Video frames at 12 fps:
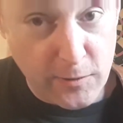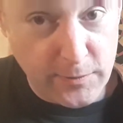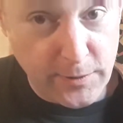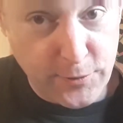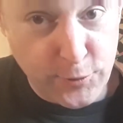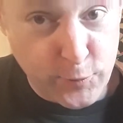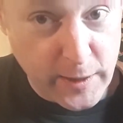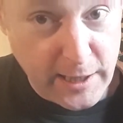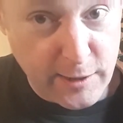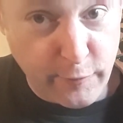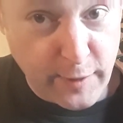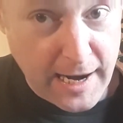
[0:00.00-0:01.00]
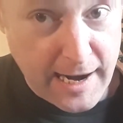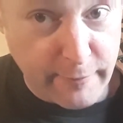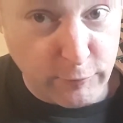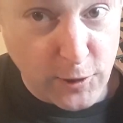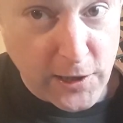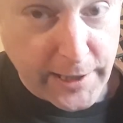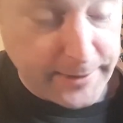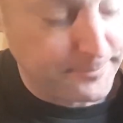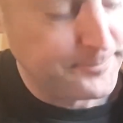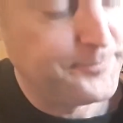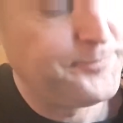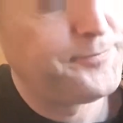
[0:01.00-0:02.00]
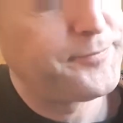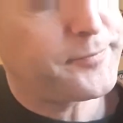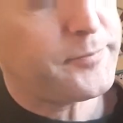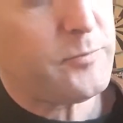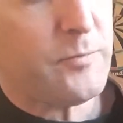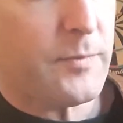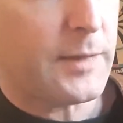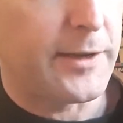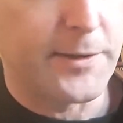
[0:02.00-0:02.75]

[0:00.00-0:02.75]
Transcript: the 3 to 5 run. And